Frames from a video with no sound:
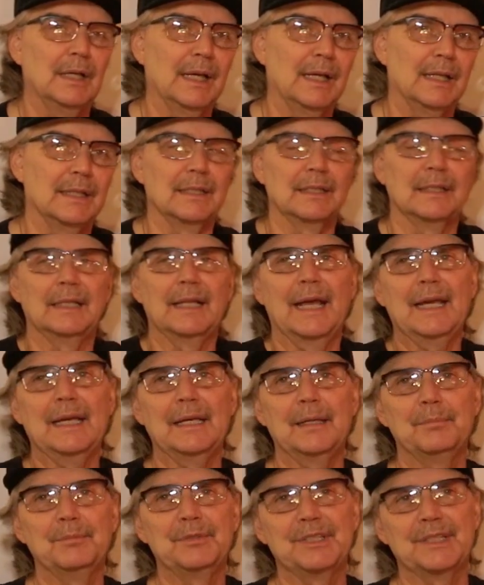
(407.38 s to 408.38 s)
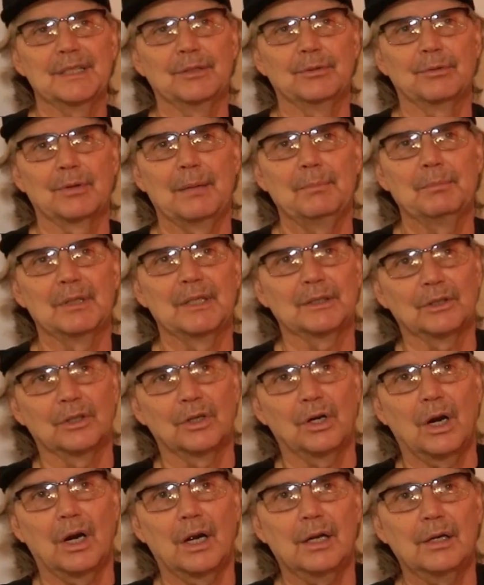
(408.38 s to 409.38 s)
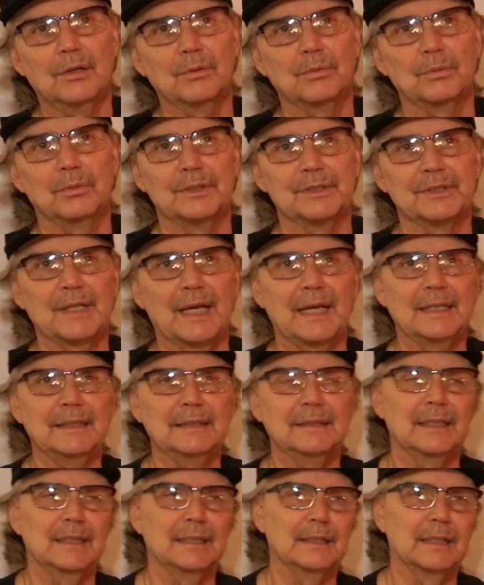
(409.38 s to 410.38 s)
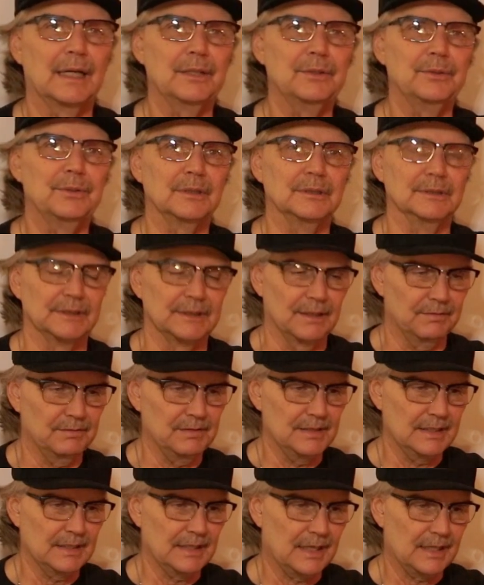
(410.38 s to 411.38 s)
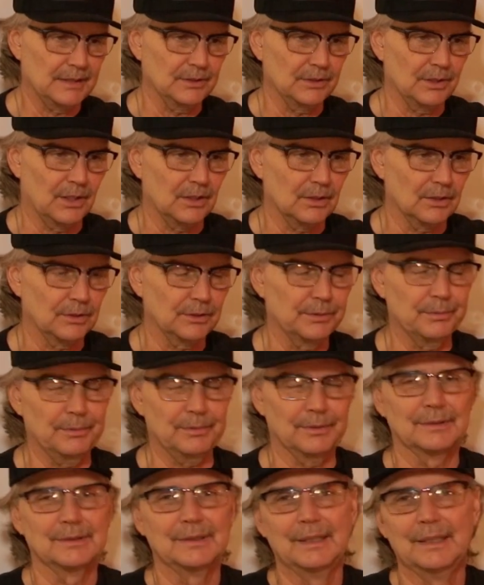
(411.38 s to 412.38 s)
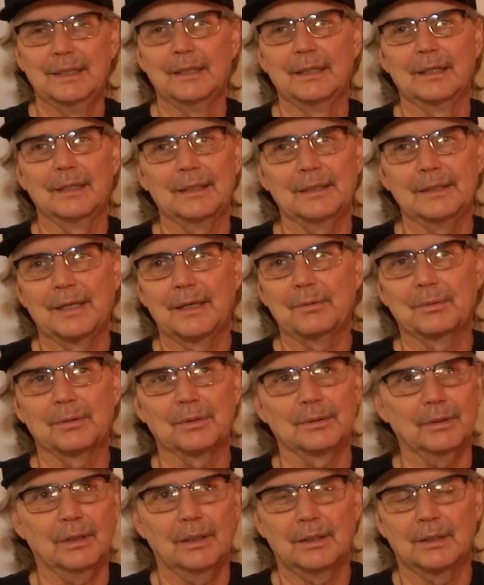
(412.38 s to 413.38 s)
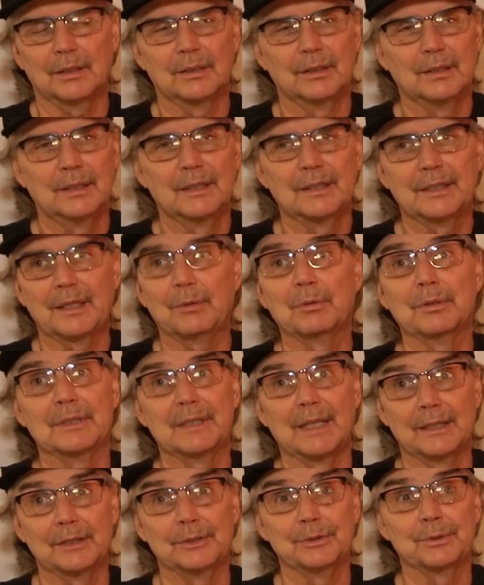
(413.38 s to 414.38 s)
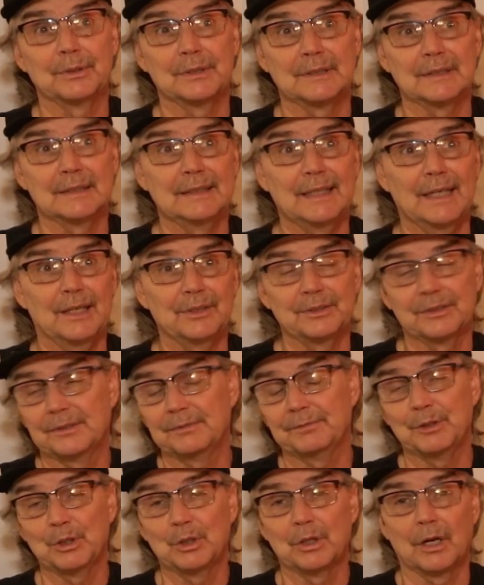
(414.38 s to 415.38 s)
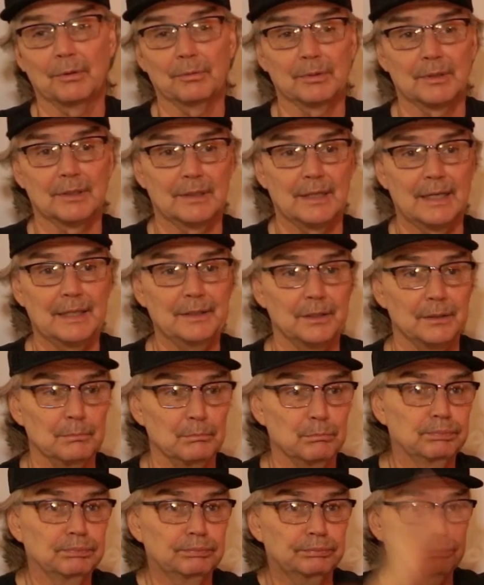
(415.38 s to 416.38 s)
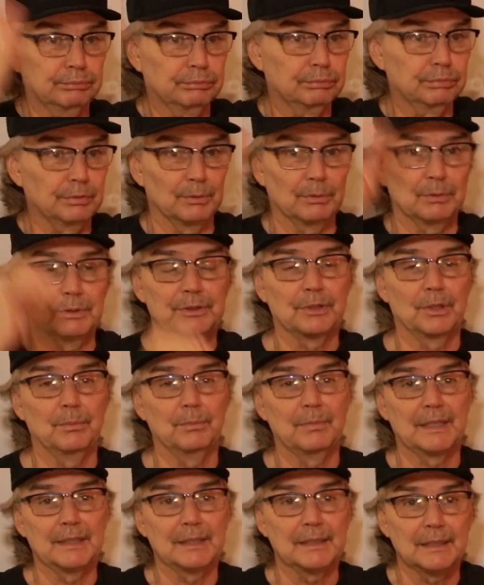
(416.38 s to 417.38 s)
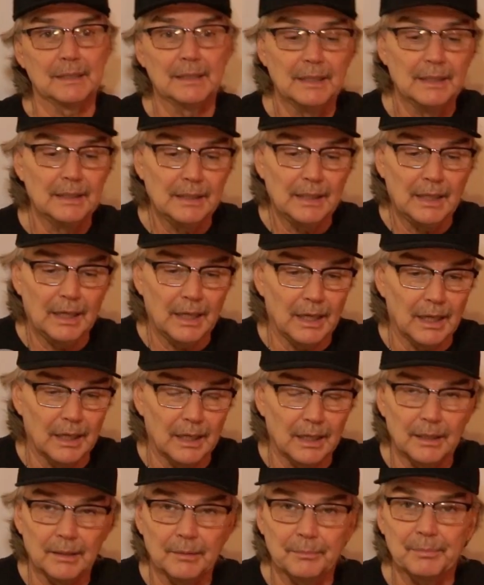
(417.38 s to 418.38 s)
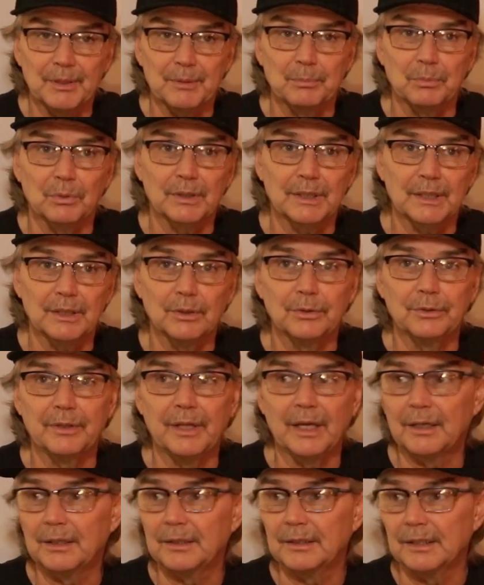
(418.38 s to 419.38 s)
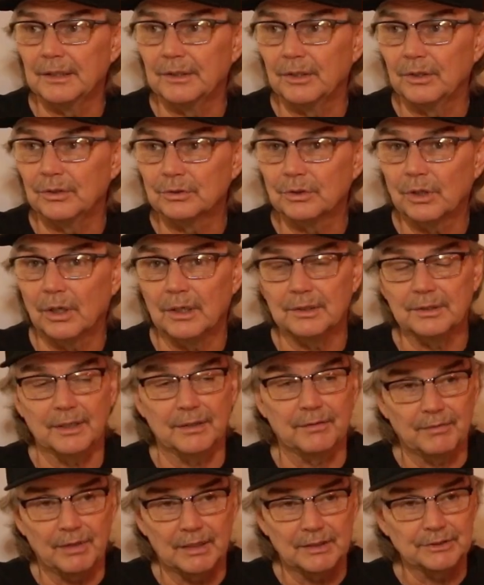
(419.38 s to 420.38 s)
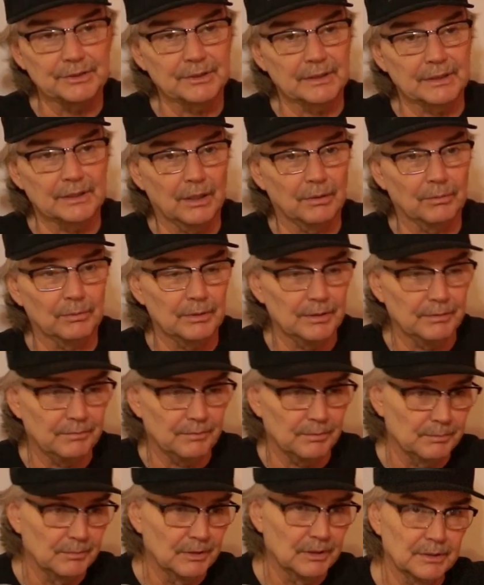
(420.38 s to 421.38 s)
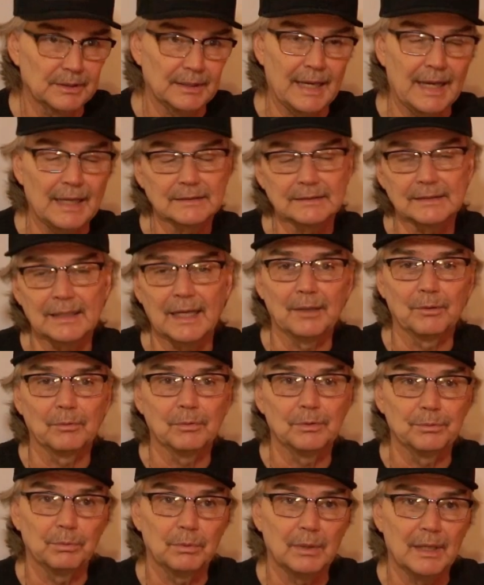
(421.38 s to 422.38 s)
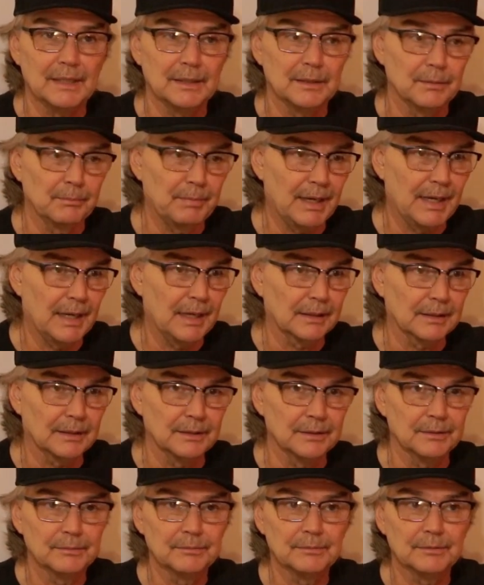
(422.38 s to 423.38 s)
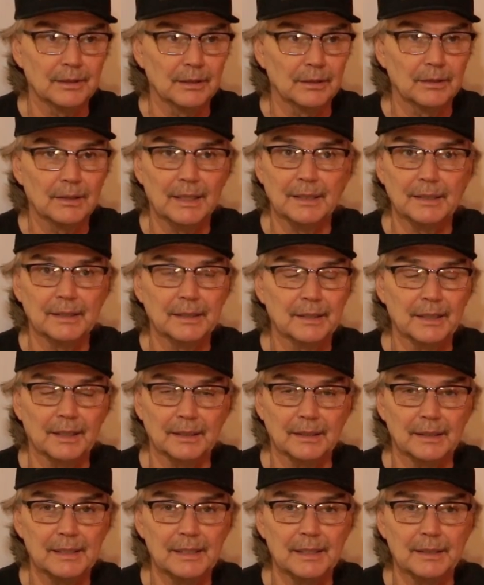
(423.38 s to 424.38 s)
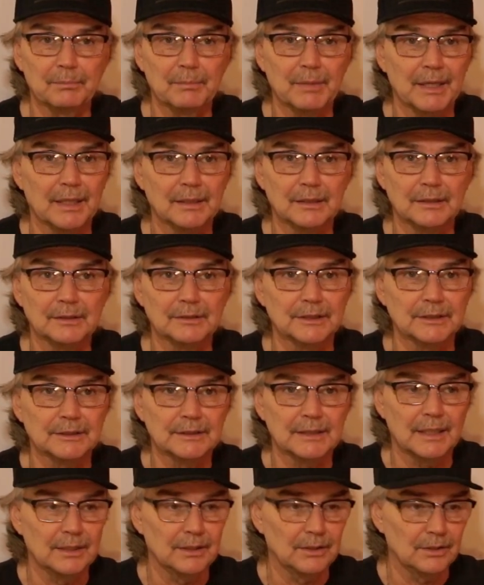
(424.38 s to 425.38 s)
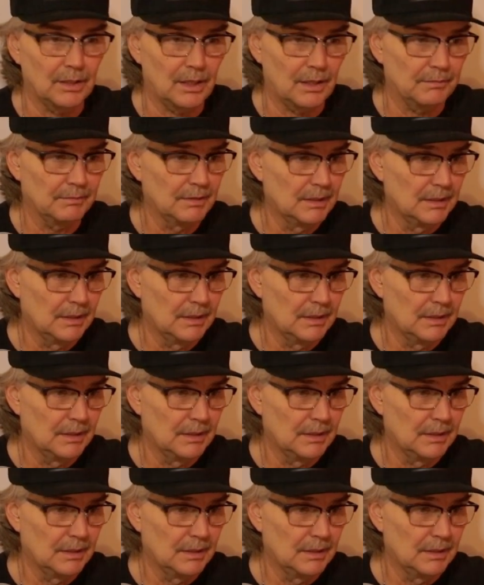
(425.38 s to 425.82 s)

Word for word: And an A M C Gremlin car was one thousand eight hundred seventy-nine dollars. And they were, uh, they were dangerous as hell. If you got rear-ended, there were so many Uh, people killed that in those cars. They eventually got rid of them. The gas tank was way in the back, and you know, anything hit, man, it just set it off.